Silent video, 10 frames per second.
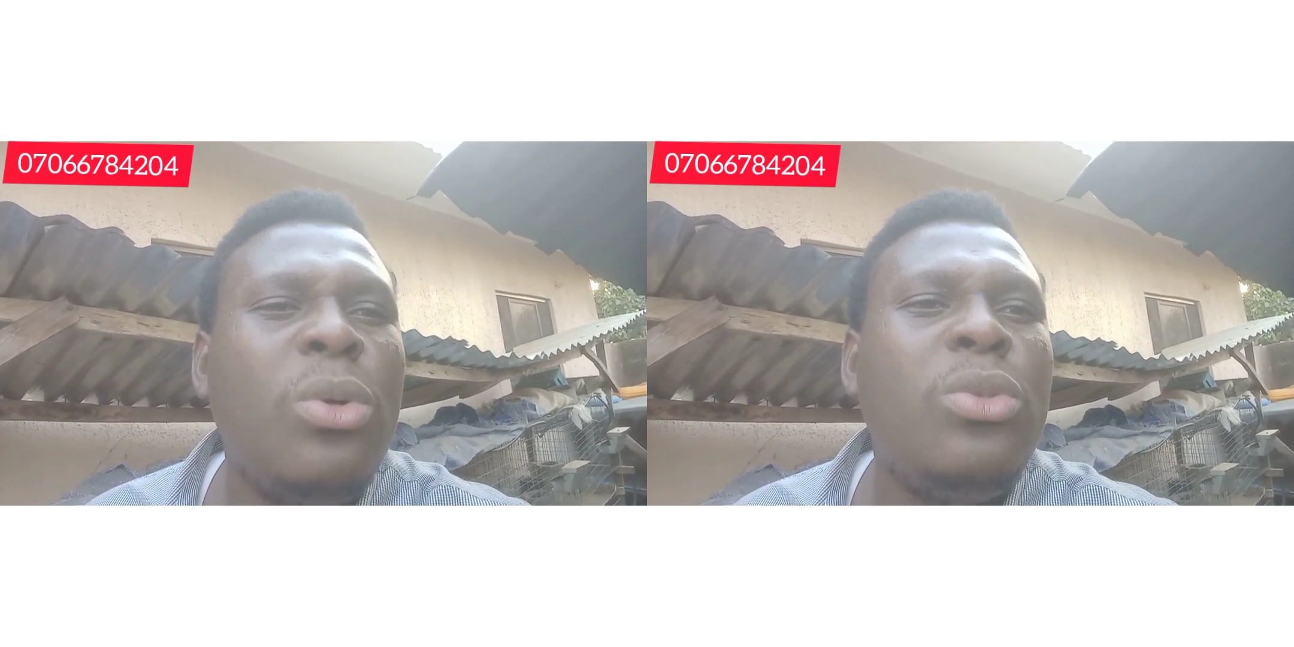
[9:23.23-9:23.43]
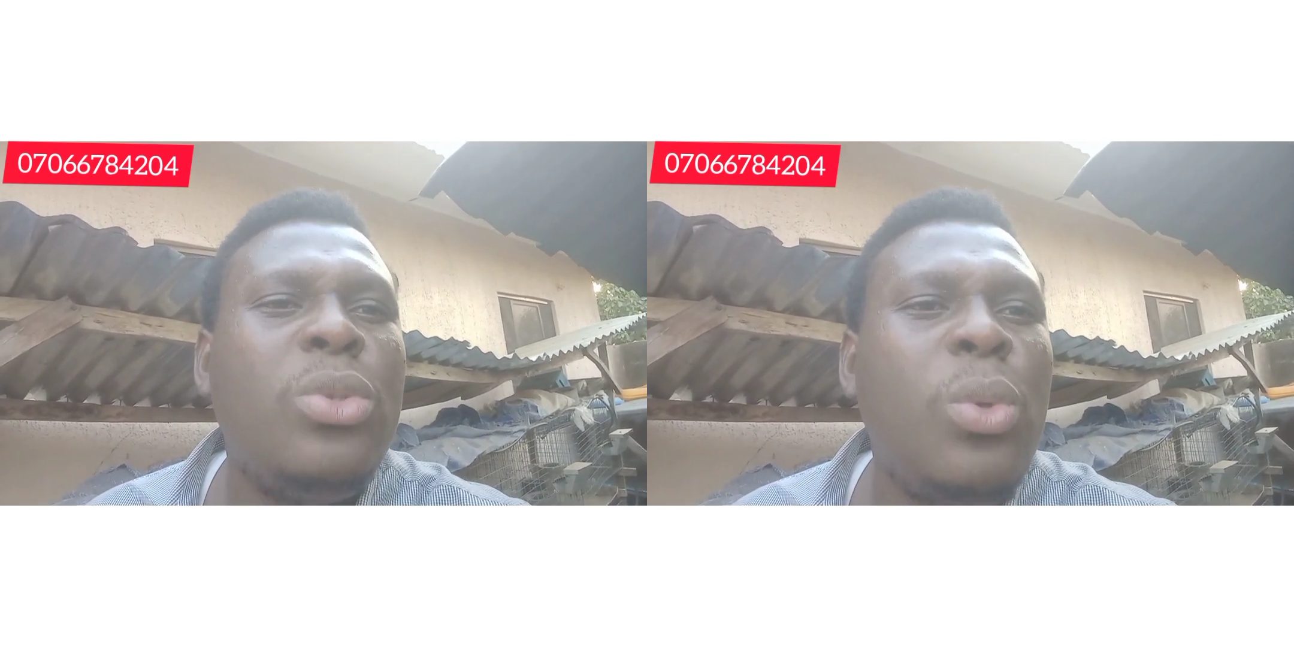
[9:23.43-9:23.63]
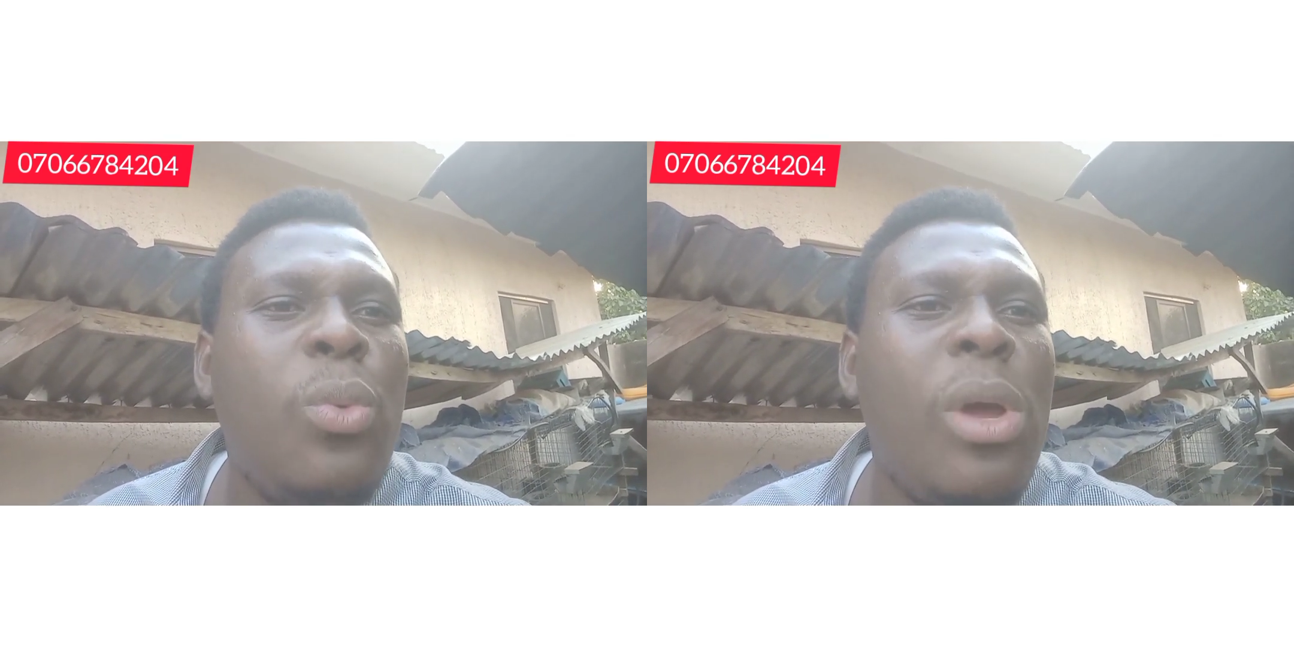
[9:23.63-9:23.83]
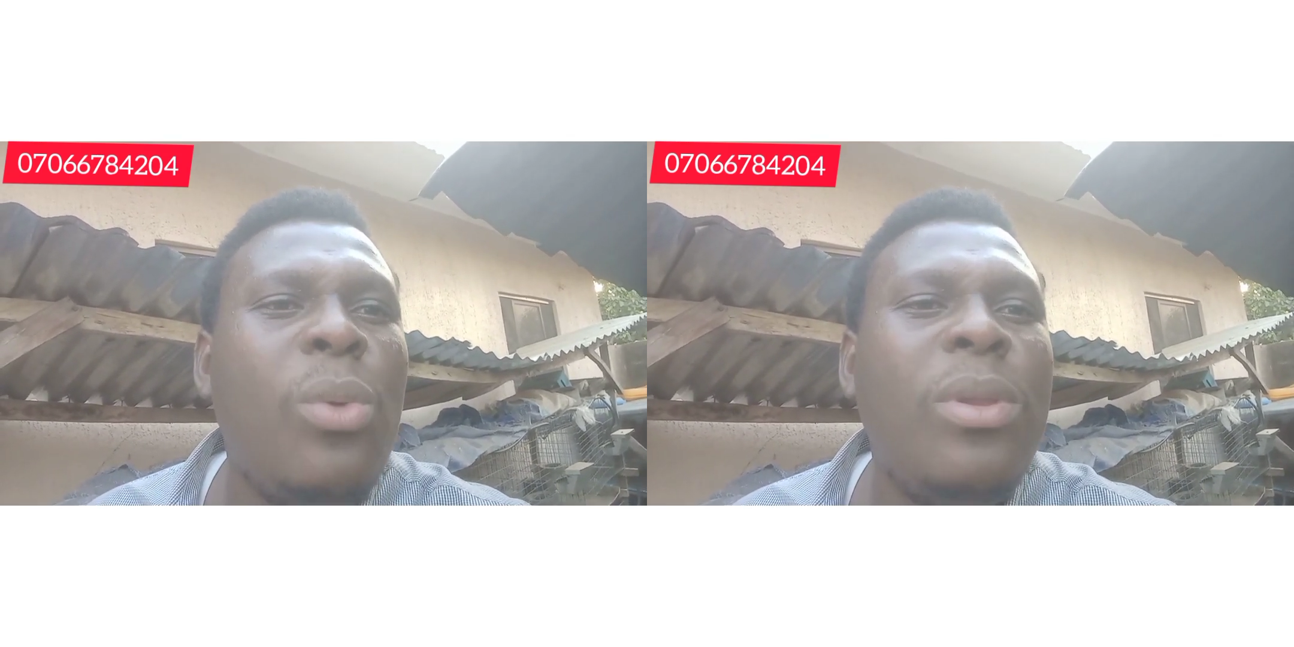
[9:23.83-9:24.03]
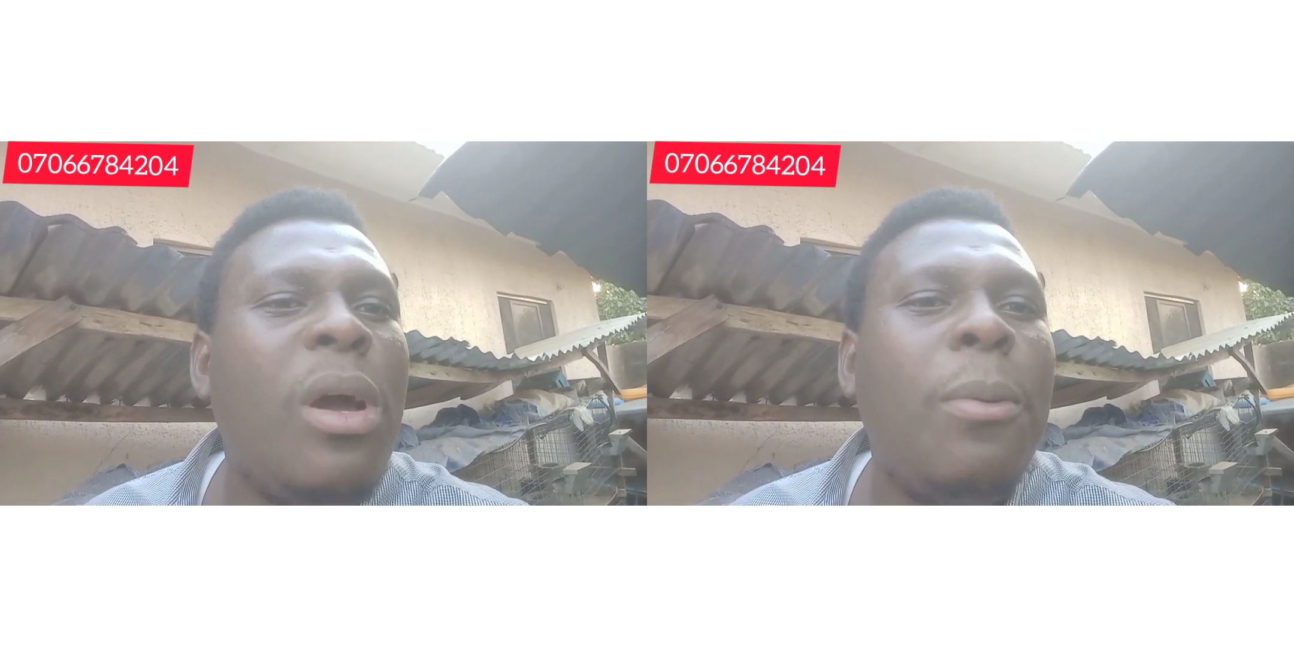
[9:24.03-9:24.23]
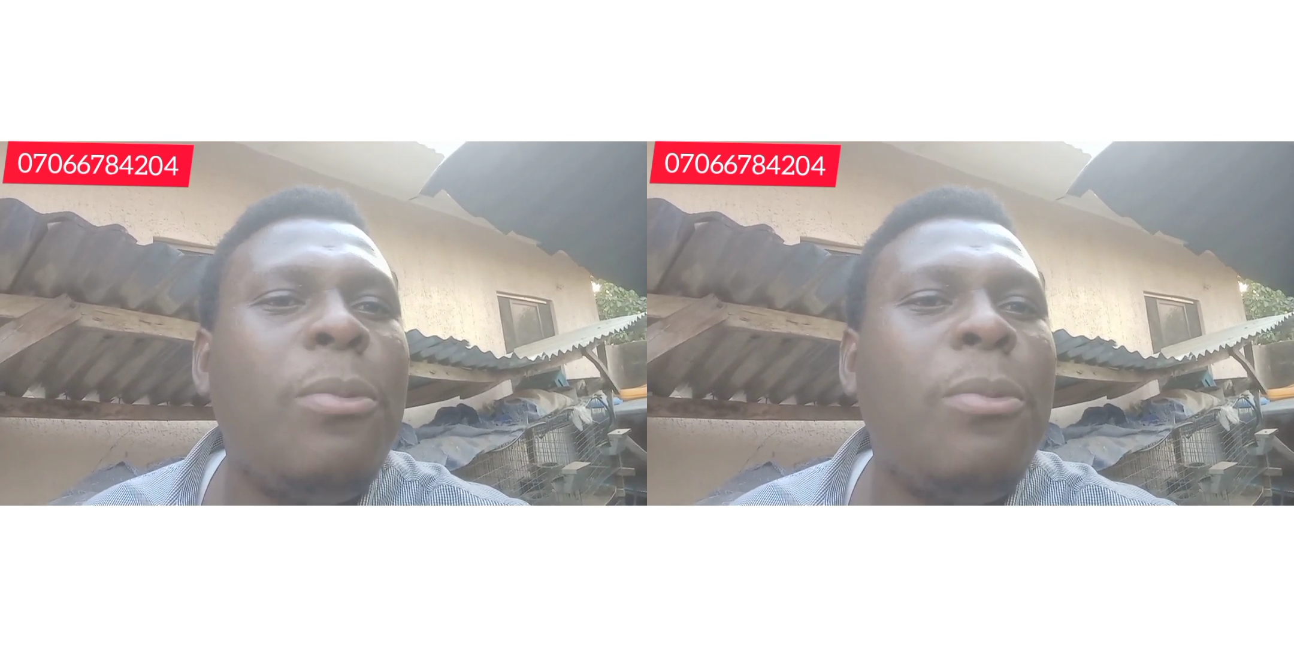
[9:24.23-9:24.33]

do well without